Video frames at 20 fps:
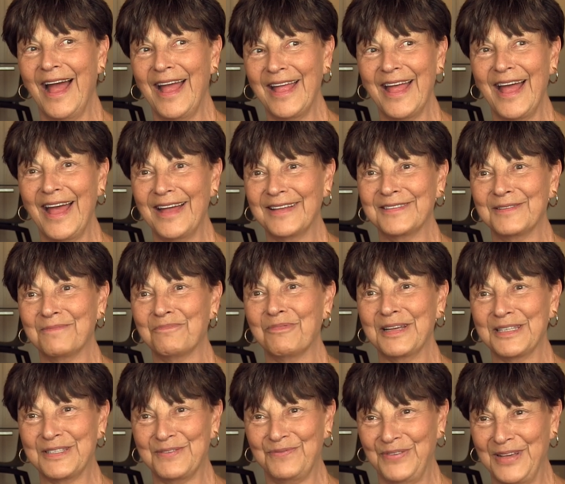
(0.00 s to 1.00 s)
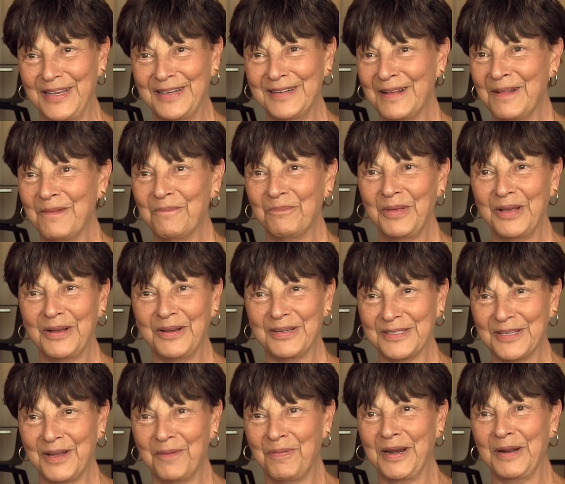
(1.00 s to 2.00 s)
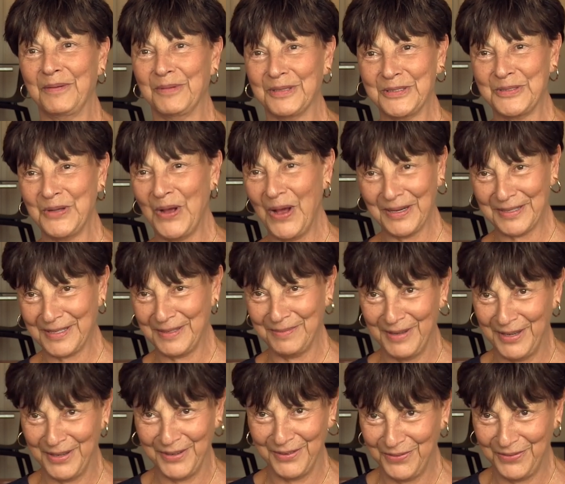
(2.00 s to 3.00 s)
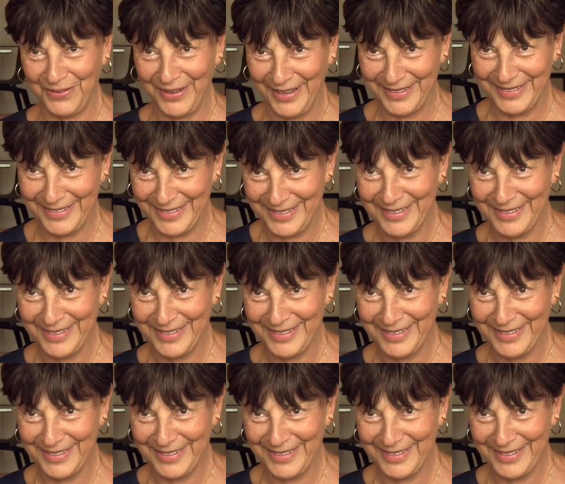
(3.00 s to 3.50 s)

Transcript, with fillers: I had to breastfeed because nobody will talk to me if I